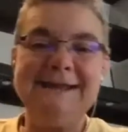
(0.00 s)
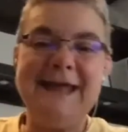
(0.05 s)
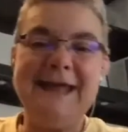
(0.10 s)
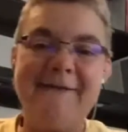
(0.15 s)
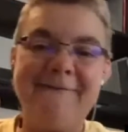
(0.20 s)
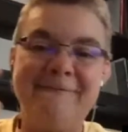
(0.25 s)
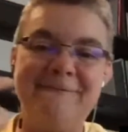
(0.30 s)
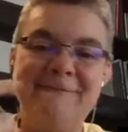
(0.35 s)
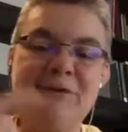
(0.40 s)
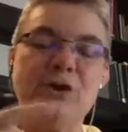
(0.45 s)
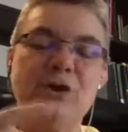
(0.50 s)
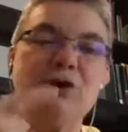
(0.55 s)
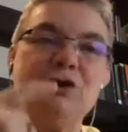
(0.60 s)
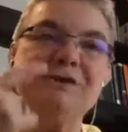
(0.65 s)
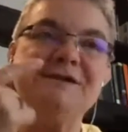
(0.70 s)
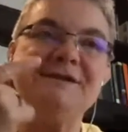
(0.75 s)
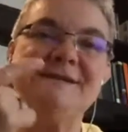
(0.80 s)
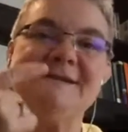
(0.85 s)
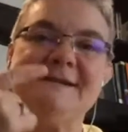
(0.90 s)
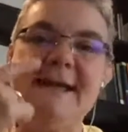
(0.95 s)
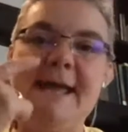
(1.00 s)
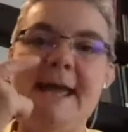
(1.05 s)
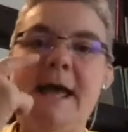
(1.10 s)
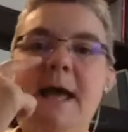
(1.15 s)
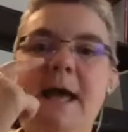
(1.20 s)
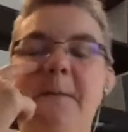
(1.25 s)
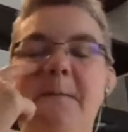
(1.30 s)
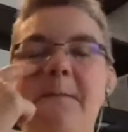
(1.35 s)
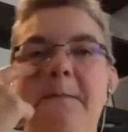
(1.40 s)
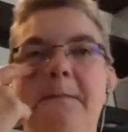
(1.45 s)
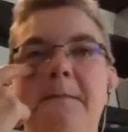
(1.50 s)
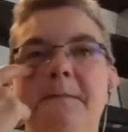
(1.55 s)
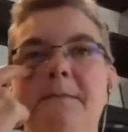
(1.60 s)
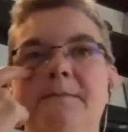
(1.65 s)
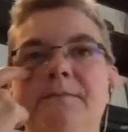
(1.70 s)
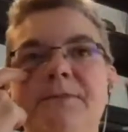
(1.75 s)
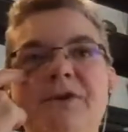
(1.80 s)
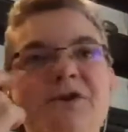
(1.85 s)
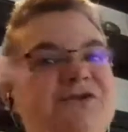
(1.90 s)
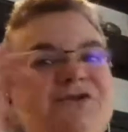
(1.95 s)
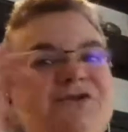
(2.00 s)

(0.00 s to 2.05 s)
that first sip, there's